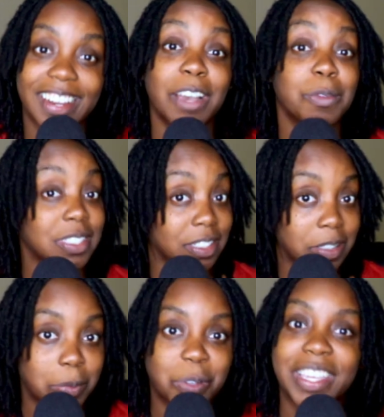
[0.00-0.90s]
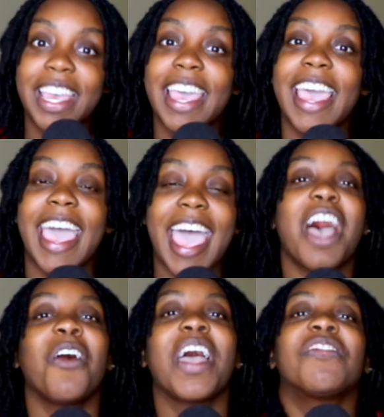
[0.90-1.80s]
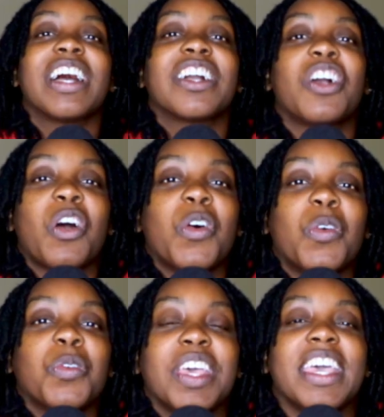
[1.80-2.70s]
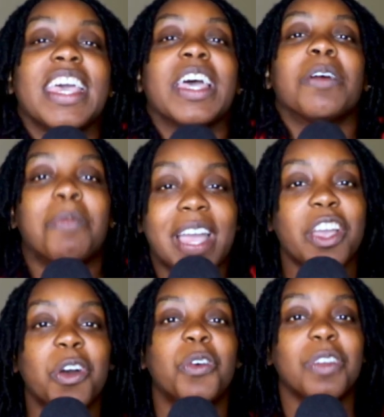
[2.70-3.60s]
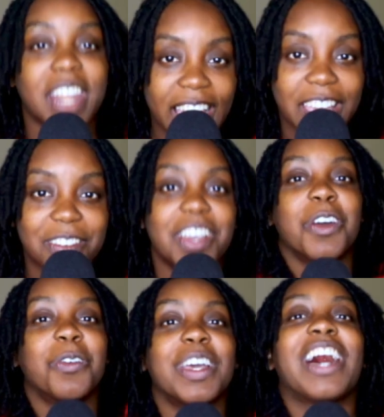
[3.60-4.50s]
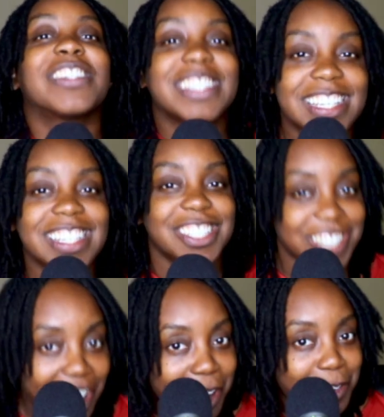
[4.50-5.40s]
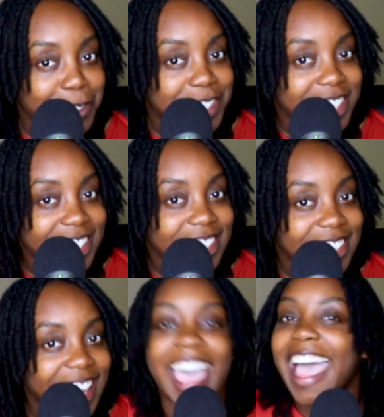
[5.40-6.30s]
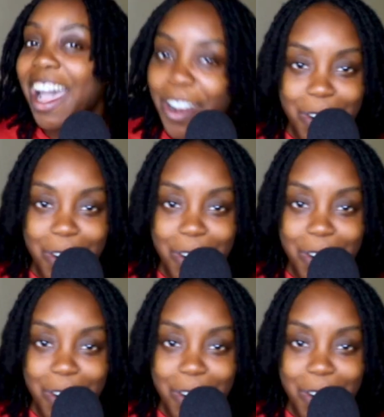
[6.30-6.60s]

a good movie. How have I gone my whole life without seeing Jaws? How?